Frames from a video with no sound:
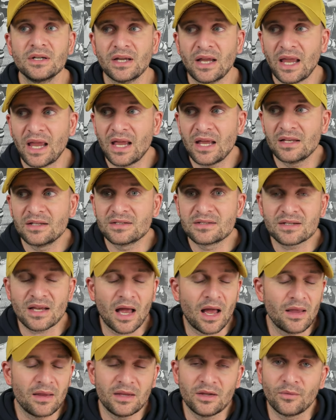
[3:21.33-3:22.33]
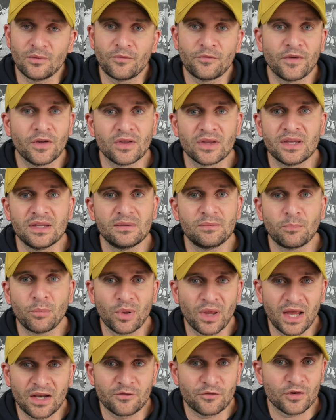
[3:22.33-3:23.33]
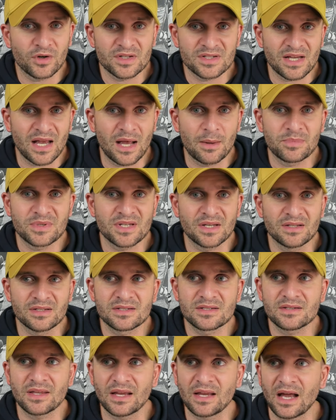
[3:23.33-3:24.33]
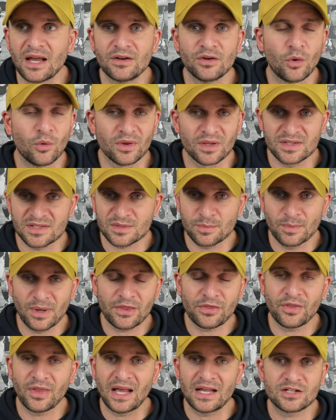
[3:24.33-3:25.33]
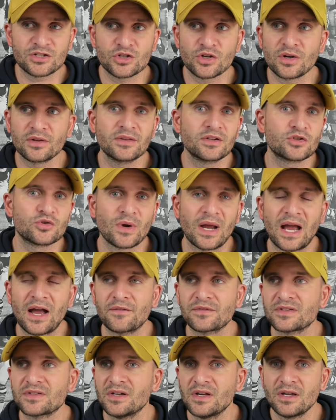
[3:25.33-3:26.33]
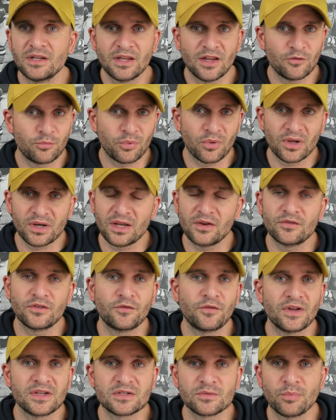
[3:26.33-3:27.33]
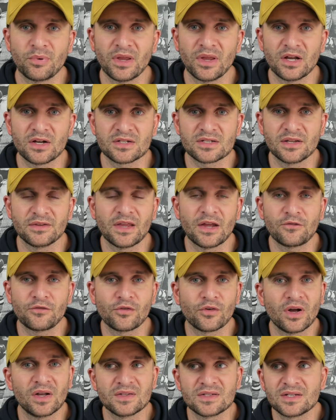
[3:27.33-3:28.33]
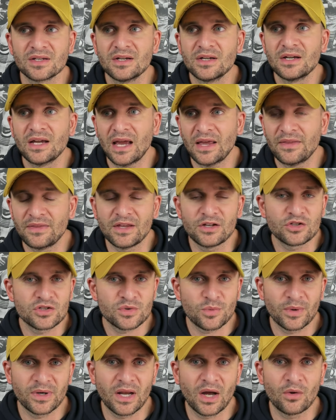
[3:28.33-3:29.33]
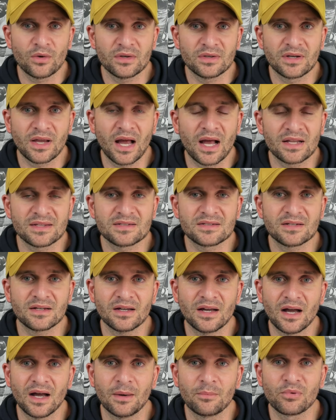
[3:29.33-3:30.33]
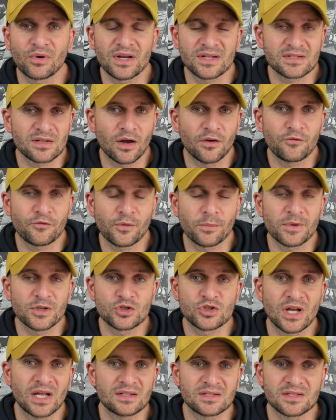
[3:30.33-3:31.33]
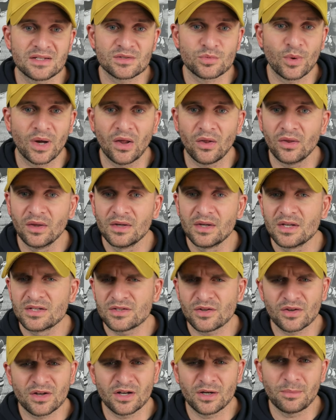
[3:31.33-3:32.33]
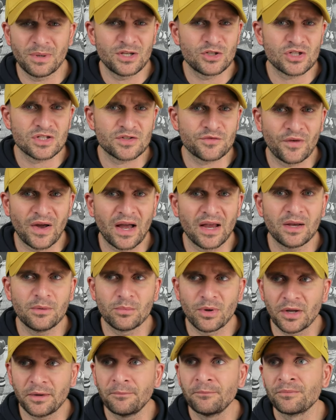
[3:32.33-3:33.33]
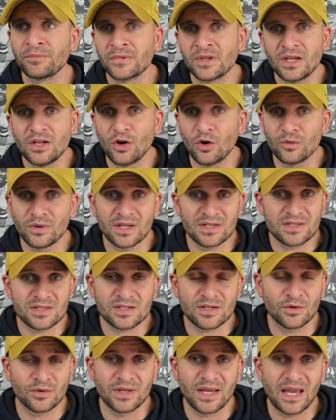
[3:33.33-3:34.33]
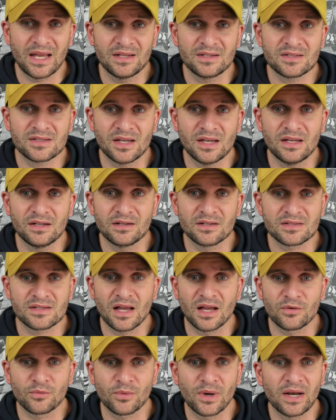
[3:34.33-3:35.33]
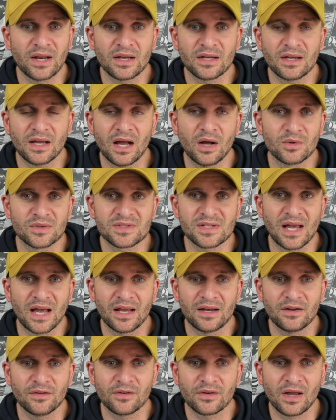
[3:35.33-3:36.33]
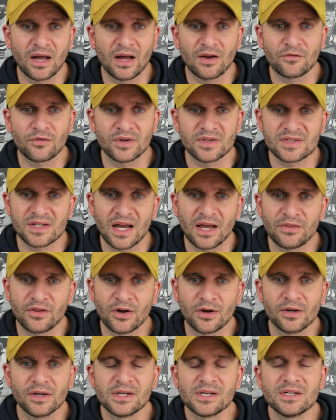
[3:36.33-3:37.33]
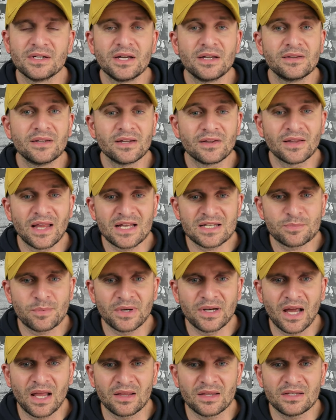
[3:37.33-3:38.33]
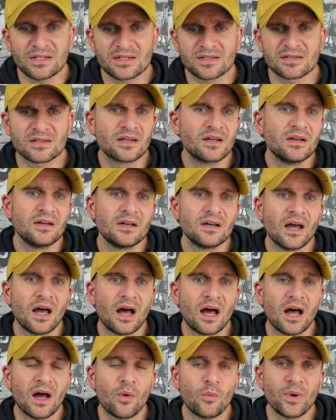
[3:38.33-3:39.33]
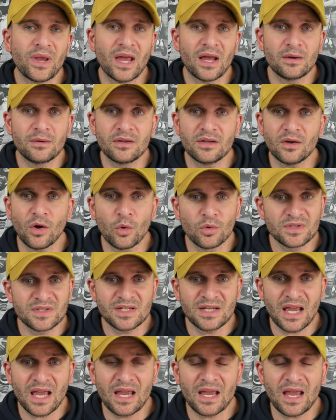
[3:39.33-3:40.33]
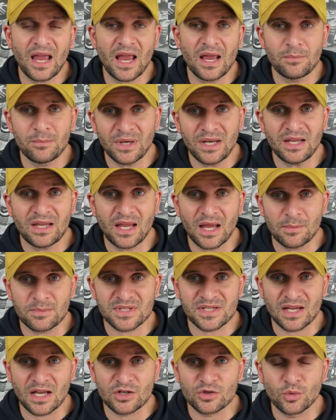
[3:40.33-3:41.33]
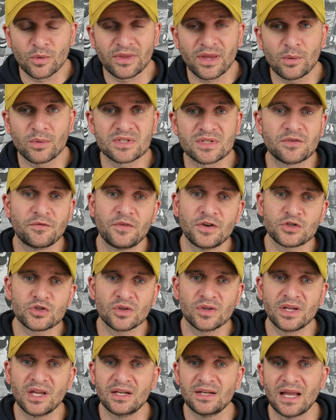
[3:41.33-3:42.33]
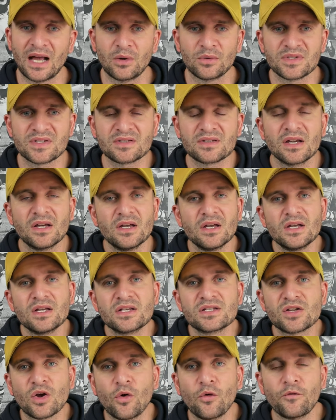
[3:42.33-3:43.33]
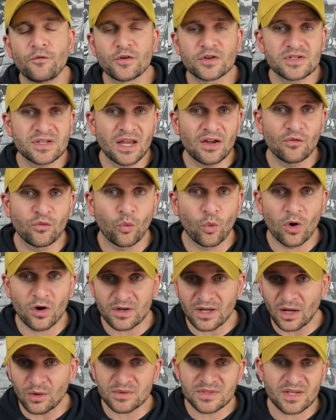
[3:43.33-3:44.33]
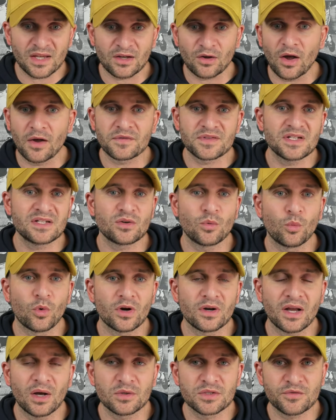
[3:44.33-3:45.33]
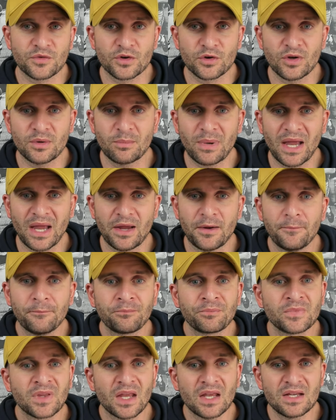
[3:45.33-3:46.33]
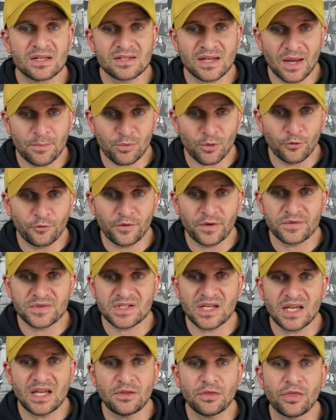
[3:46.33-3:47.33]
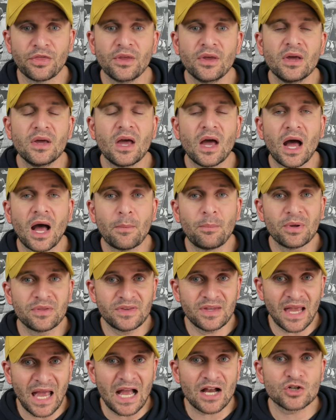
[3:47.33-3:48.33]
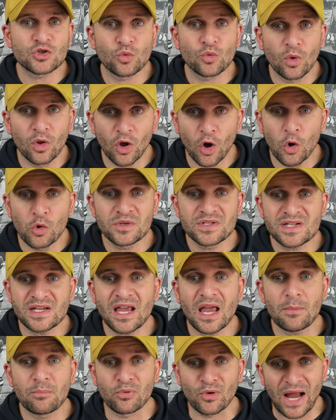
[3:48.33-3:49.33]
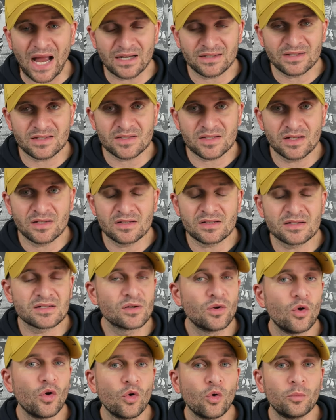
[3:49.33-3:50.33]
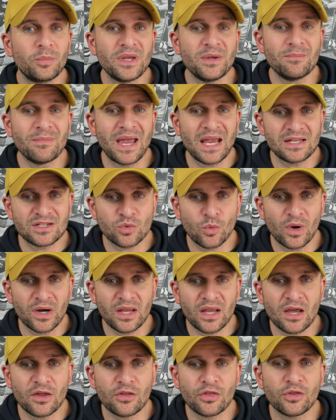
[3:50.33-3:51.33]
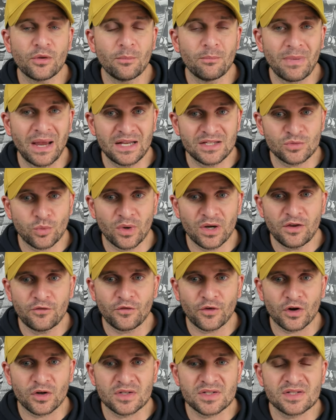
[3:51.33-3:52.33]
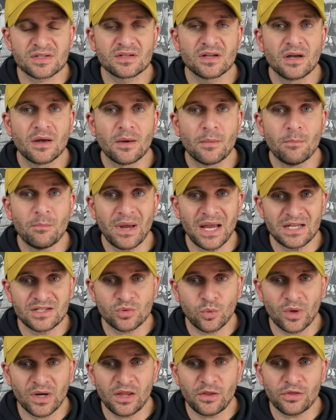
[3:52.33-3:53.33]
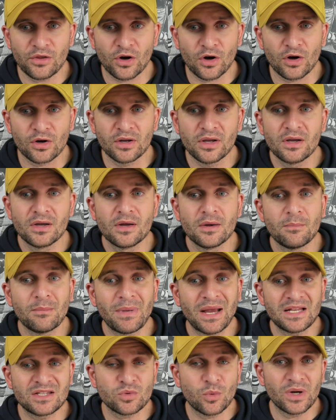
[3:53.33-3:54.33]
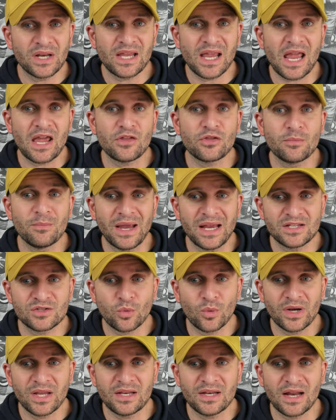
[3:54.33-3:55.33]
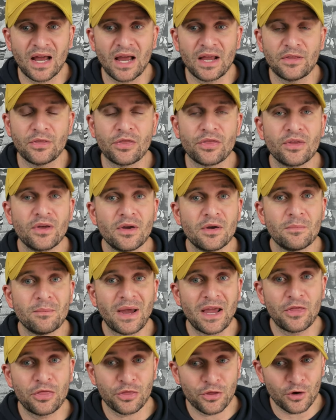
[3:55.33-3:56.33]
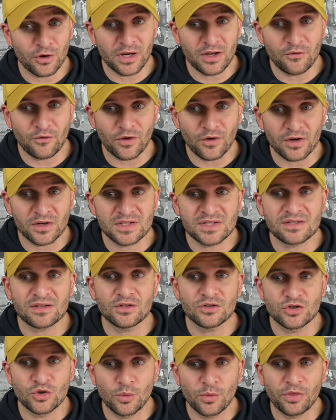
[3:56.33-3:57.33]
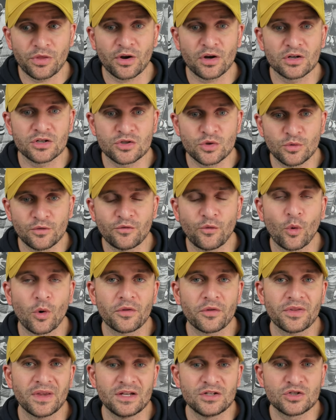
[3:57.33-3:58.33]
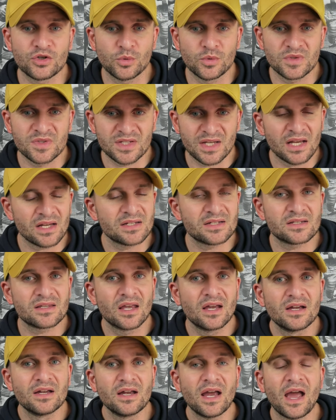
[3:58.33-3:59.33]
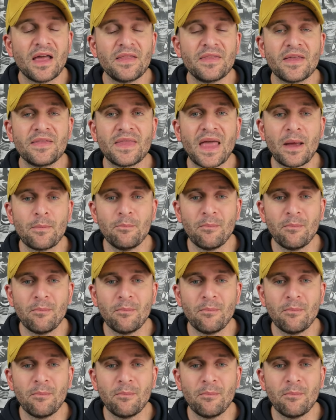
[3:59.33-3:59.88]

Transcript: And, uh, you know, Philly planned for his absence. They got Nolan Smith last year in the draft. They have plenty of defensive players on that front, and then just went out and got uh, Bryce Huff from the Jets as well. So they're going to be just fine, but you don't necessarily hate seeing Hassan Reddick outside of the conference either. Then last but not least, uh, we had O T A and minicamp schedule that was officially announced. So first day of workouts, like offseason workouts for Green Bay, is April fifteenth. Uh, but the actual O T A practices will be May twentieth, May twenty-first, May twenty-third, May twenty-eighth, May twenty-ninth, May thirty-first, June third, June fourth, and June sixth. And then that